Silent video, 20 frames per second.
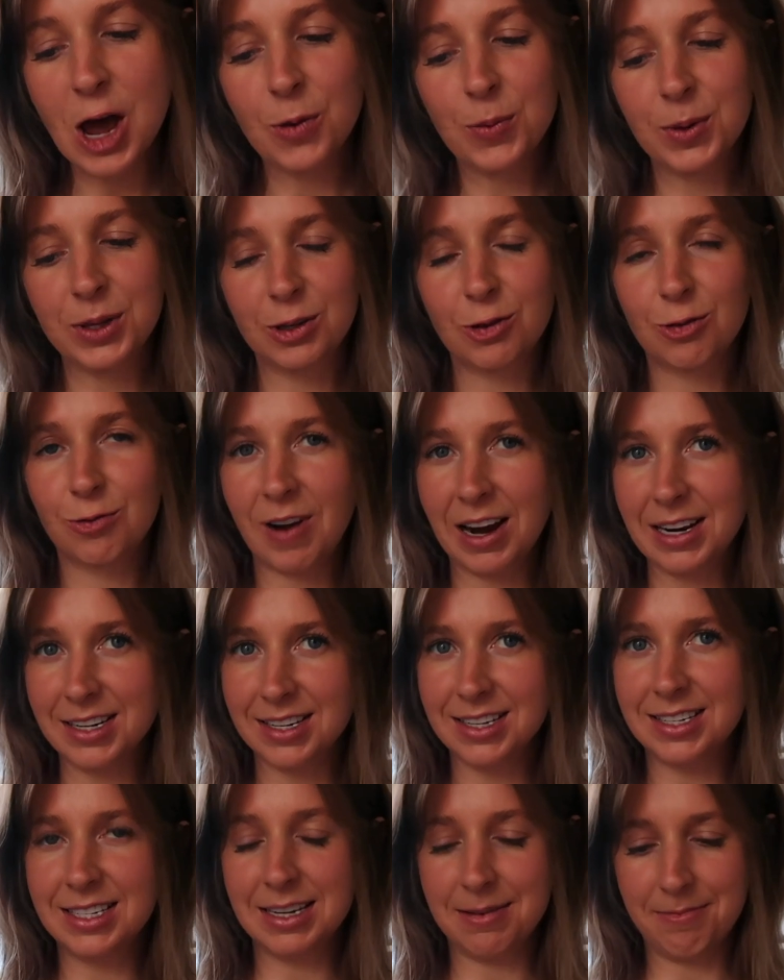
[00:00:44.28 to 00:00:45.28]
with
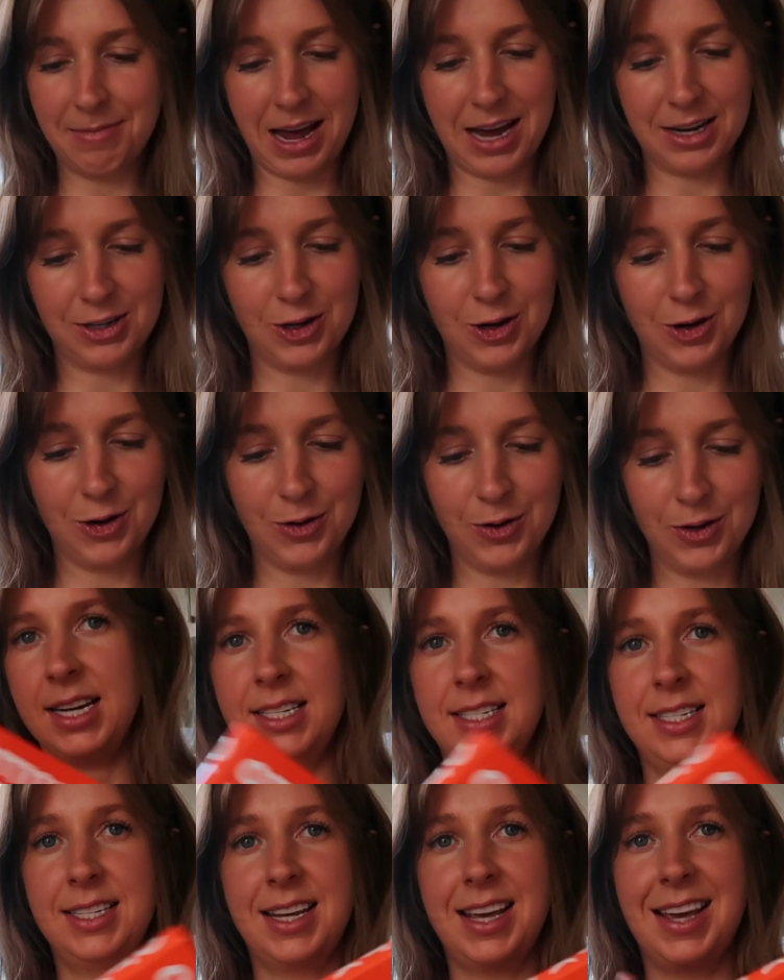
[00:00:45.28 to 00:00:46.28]
grated tomato.
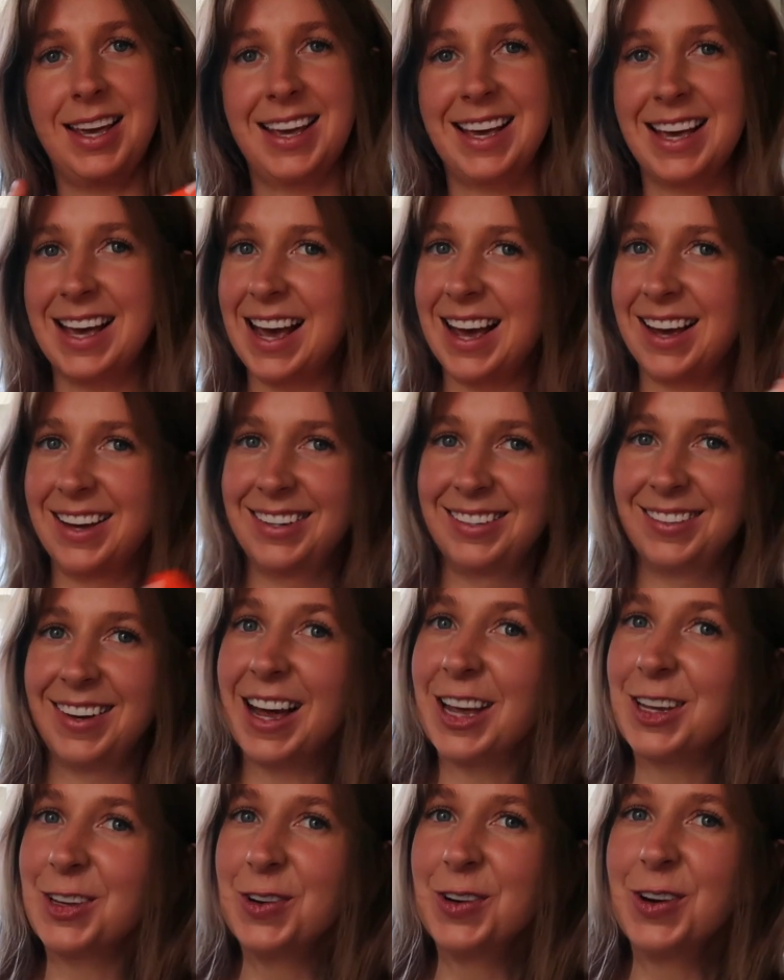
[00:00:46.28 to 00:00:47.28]
And
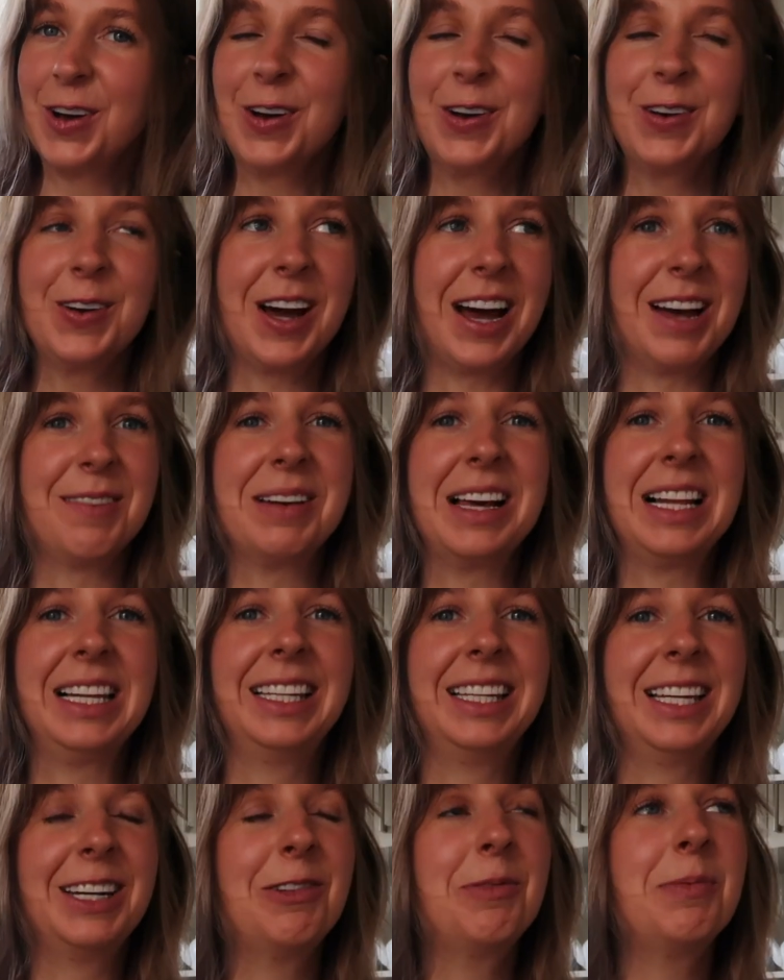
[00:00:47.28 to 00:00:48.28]
you know, I'm a
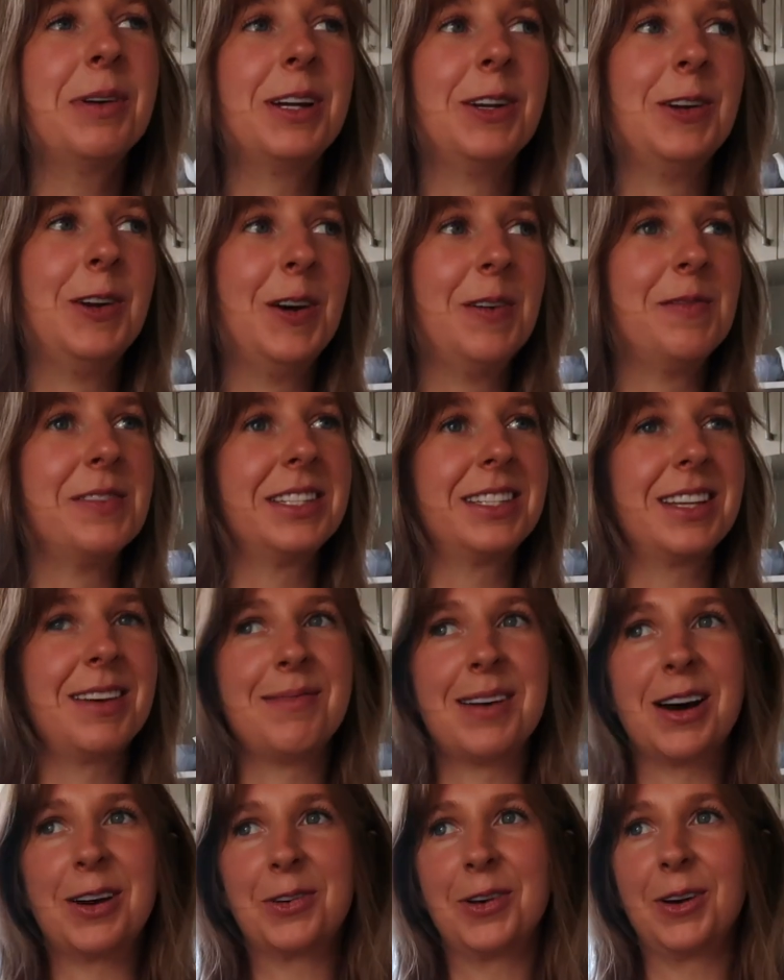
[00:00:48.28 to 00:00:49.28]
little bit nervous
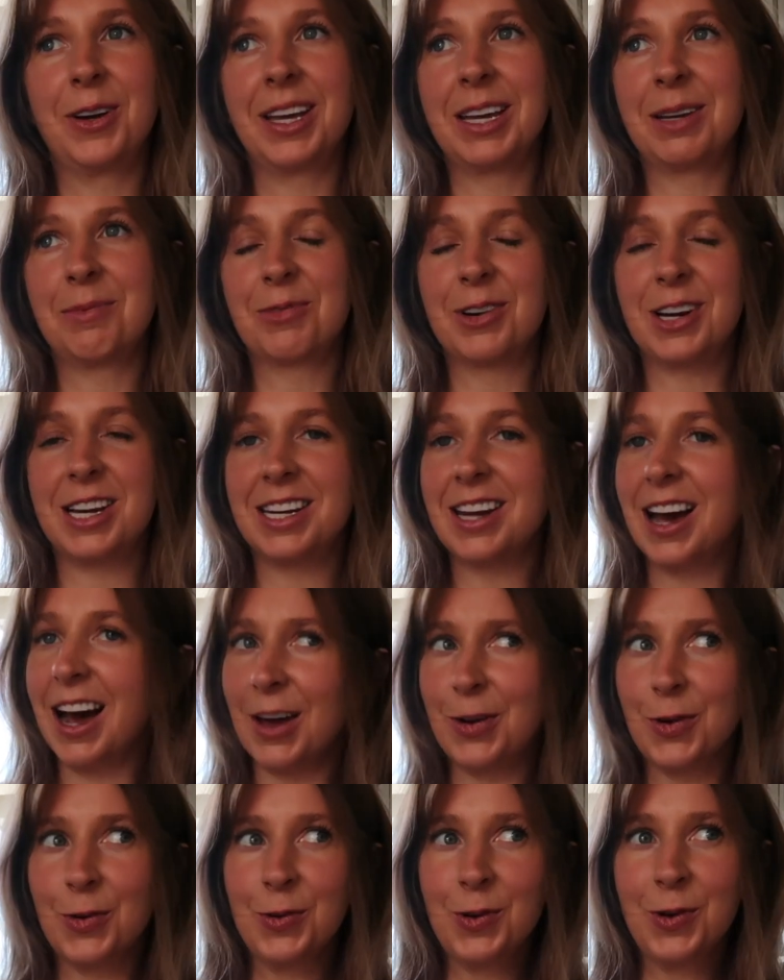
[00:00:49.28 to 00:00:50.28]
about cooking bread. I
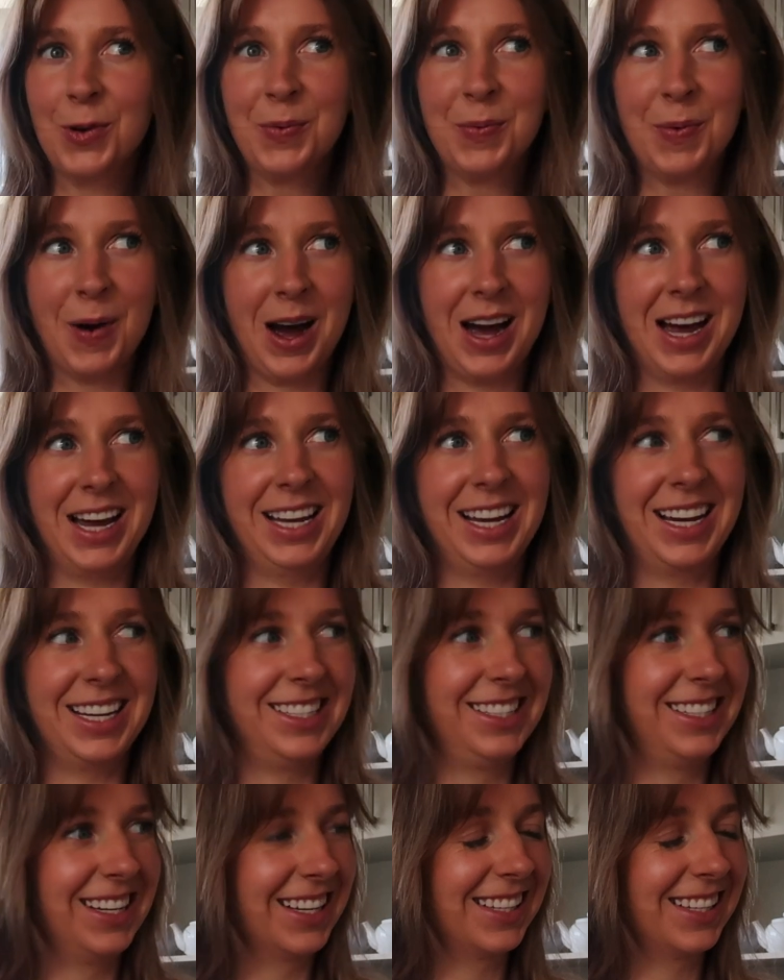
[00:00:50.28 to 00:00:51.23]
don't know why.